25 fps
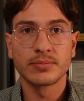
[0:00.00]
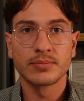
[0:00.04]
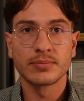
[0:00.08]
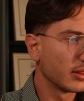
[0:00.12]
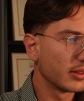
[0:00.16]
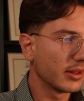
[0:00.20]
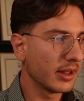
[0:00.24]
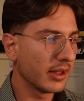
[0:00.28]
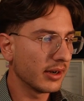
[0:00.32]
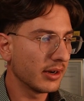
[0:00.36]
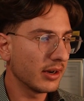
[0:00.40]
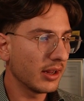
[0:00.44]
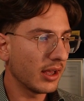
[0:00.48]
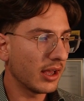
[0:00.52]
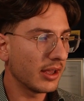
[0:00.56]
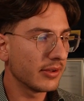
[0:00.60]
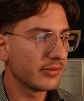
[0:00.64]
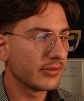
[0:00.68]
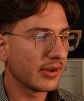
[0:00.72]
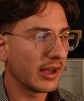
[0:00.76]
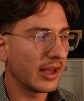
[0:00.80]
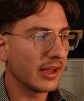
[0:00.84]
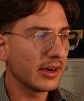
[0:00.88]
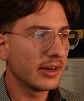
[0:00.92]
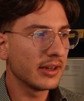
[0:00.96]
Then I've
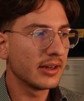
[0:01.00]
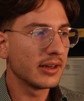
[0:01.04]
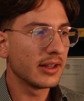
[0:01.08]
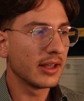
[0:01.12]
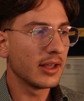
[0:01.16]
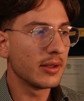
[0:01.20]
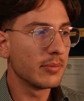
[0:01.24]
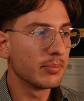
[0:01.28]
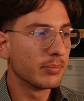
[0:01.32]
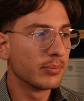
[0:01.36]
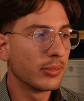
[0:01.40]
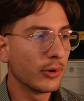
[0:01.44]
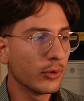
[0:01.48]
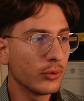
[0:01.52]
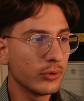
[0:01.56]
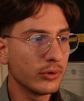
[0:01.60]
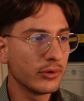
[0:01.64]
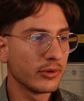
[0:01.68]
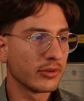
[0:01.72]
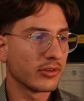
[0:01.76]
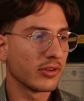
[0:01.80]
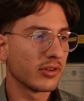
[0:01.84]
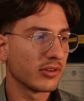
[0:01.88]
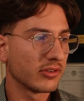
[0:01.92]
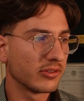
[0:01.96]
added a
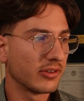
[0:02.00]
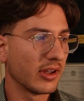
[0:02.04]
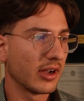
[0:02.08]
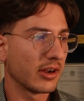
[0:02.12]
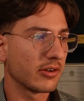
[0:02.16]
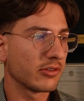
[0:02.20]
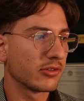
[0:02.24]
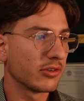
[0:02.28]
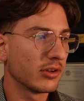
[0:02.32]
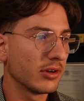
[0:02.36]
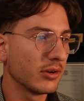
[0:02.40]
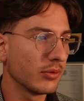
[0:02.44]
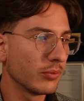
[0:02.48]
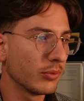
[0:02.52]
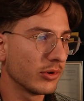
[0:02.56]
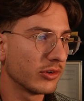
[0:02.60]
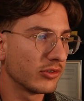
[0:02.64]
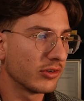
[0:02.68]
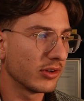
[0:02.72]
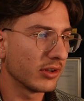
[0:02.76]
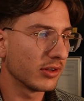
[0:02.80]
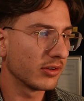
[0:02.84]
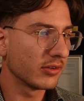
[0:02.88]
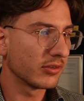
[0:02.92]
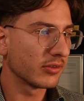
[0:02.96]
bonus section,
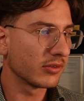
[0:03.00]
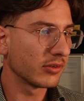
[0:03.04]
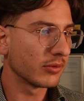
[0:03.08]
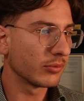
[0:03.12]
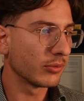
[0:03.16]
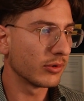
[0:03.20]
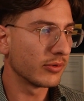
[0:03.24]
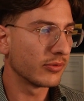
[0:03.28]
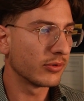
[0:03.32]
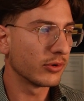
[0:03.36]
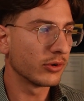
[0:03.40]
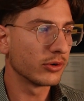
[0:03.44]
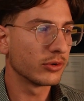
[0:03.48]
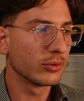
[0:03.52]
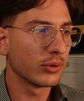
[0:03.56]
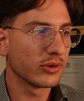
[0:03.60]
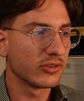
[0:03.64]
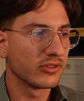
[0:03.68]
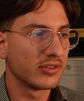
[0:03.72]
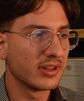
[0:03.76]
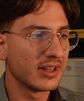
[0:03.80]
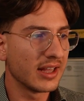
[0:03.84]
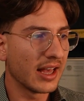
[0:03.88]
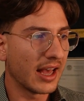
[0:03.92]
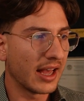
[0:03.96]
which is referred to
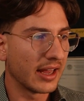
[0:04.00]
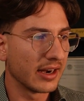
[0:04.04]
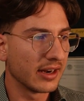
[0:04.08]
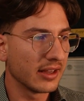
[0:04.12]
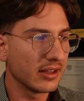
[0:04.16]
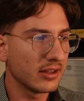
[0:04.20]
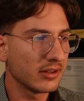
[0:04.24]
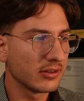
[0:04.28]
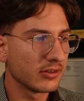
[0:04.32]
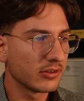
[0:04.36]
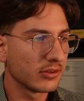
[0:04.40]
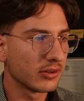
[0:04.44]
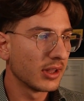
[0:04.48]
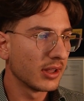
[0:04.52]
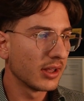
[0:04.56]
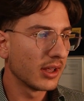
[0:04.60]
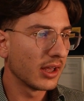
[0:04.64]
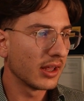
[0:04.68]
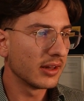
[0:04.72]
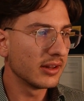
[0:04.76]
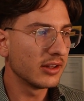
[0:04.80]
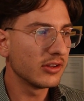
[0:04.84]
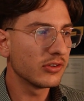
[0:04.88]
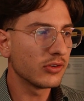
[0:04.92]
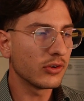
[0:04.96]
as the annex.
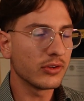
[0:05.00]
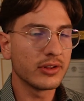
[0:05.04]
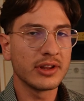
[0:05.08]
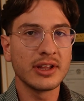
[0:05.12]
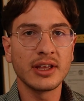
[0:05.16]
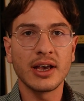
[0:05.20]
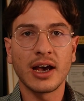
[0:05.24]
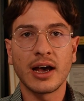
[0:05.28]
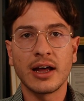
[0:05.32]
And these are the